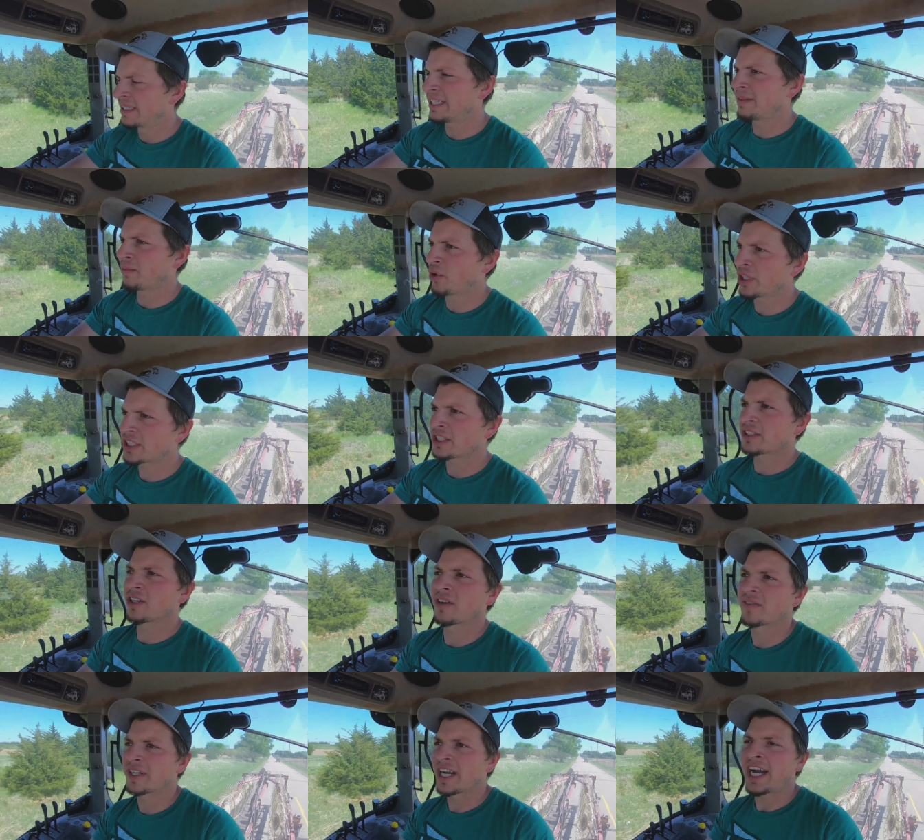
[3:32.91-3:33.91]
any
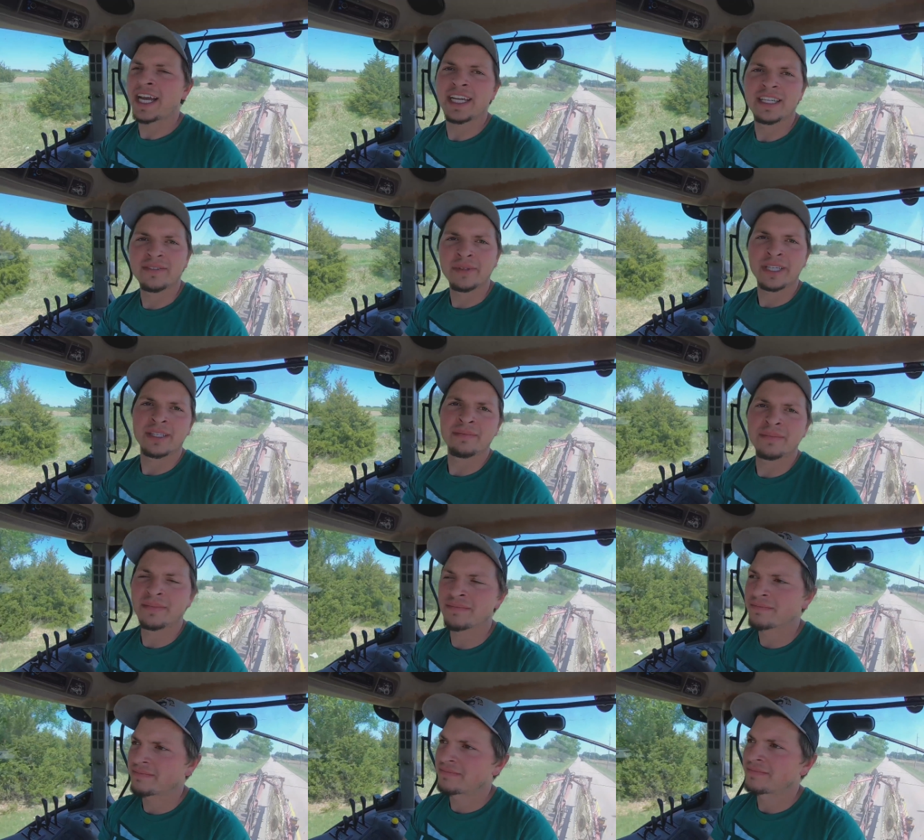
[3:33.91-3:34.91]
moisture overnight, and we can
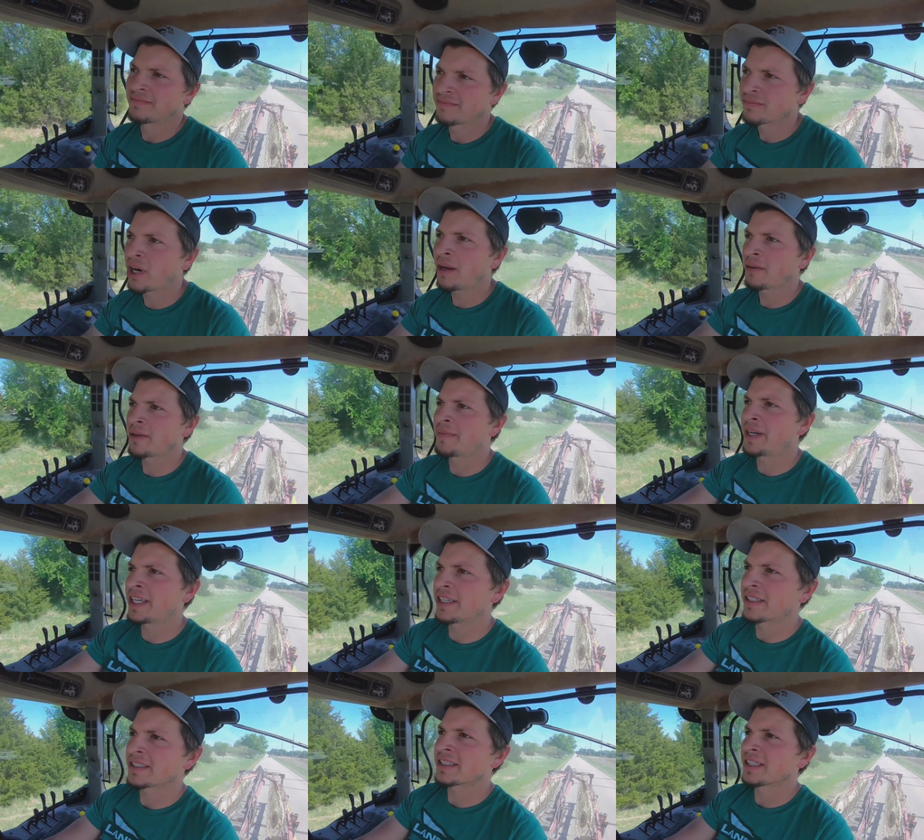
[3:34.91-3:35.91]
probably
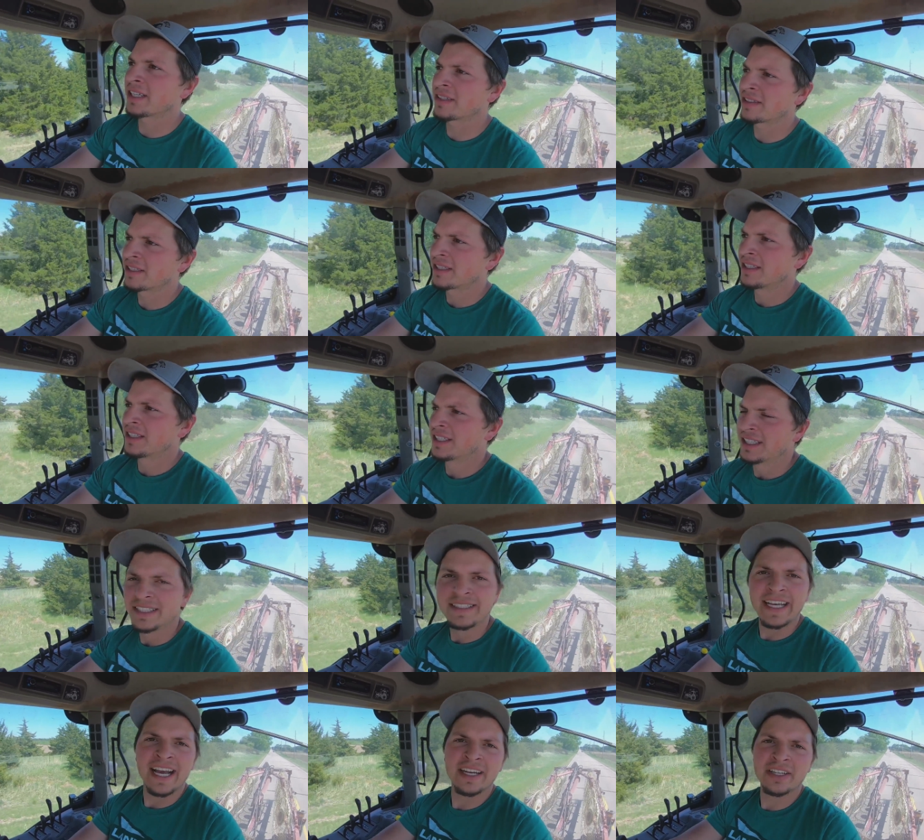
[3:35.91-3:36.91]
bale. So
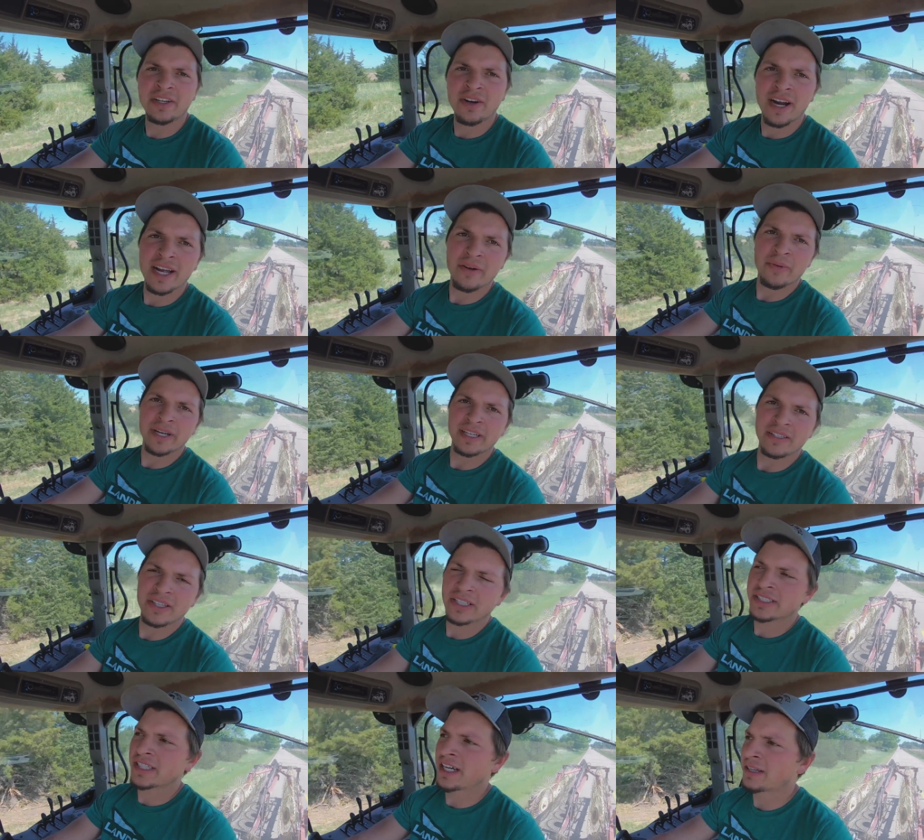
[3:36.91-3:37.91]
Dad and Craig went
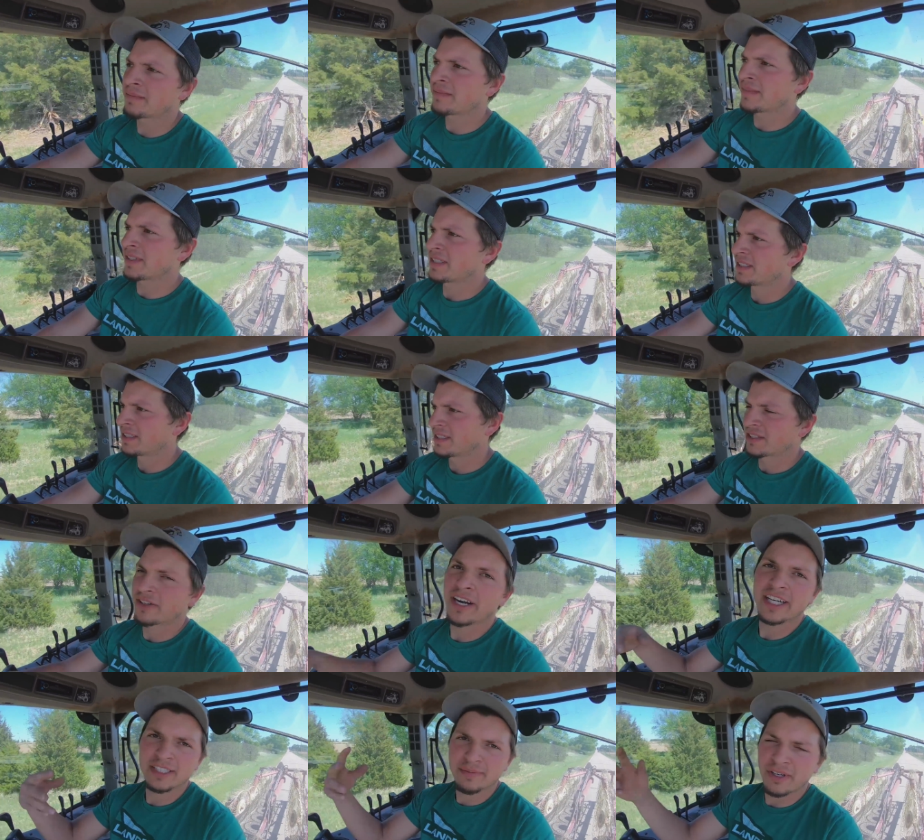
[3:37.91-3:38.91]
and hooked up,
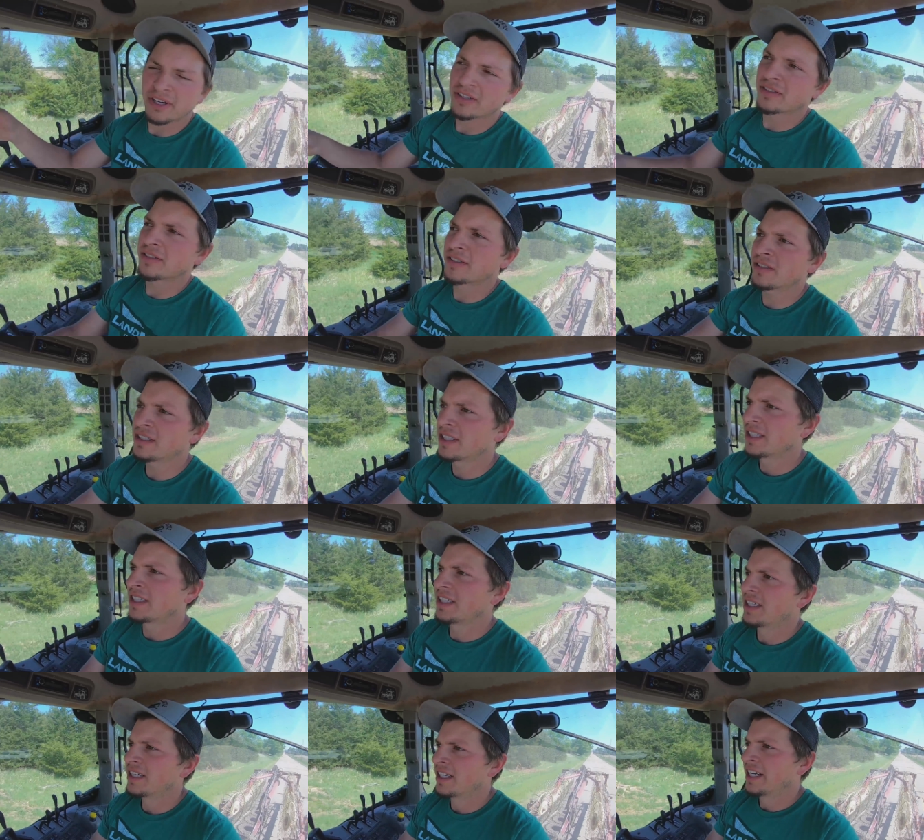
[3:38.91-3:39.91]
Craig's my uncle,
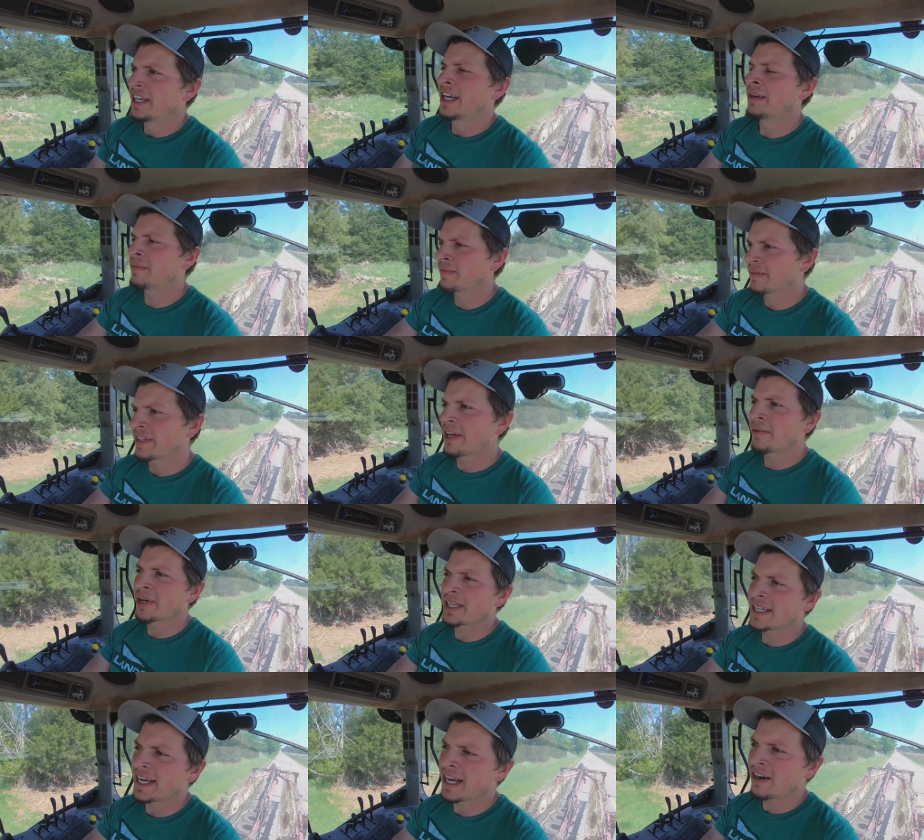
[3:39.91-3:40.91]
they
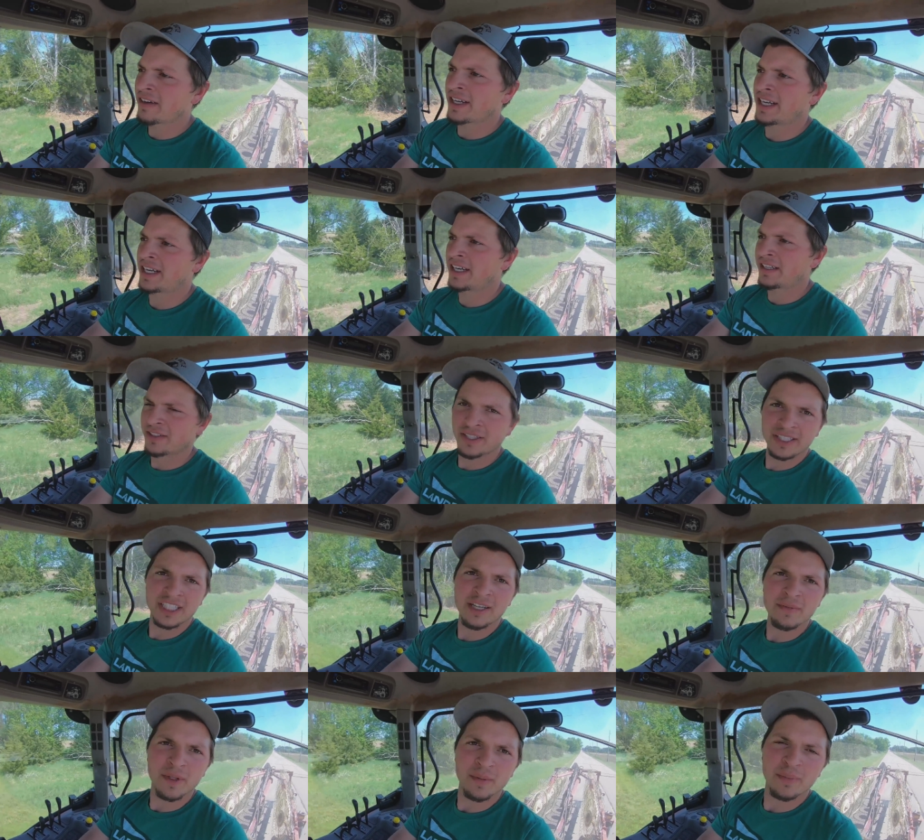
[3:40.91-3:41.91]
went down and
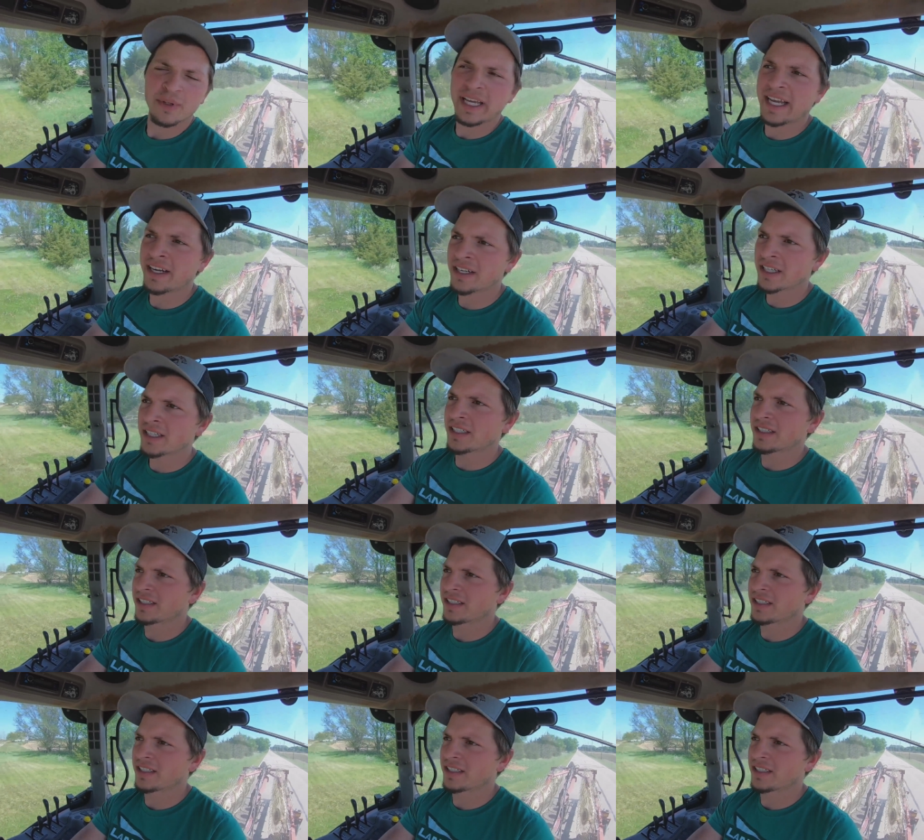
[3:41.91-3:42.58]
hooked up the planter,